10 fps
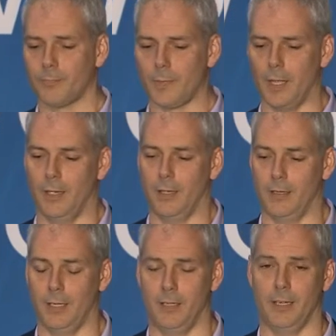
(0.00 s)

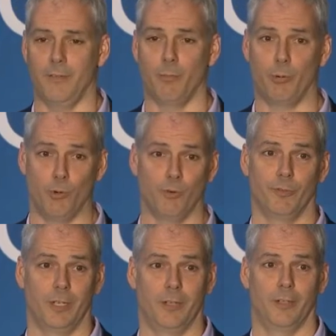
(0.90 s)
uh, they, have
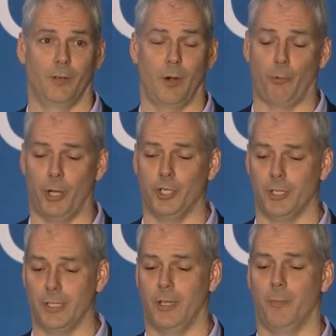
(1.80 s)
improved uh, their
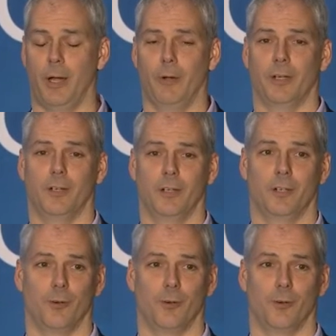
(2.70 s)
operations at the Barrick uh,